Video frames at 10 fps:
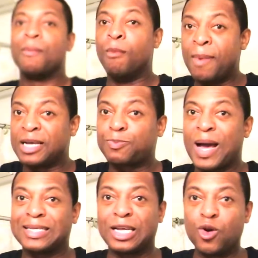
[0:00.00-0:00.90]
Mama
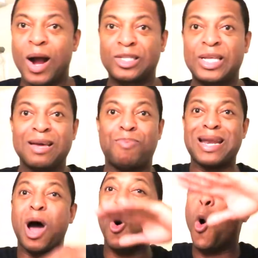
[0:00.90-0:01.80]
Spice, I do her thing
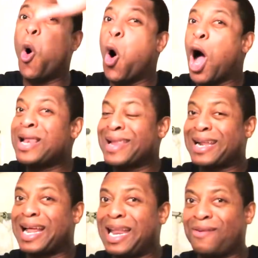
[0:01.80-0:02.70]
on a whole
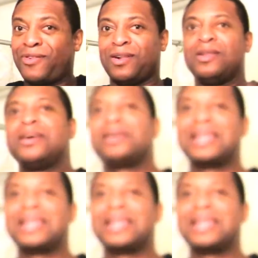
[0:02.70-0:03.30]
nother level.